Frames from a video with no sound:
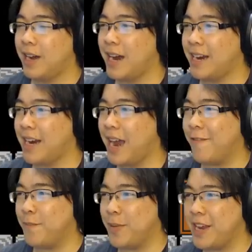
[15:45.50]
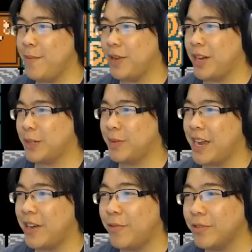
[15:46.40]
I have P-blocks, but
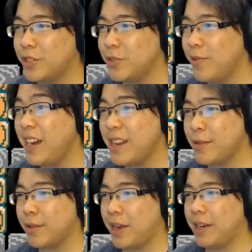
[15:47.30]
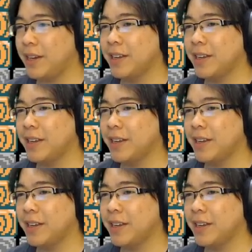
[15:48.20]
that won't do anything.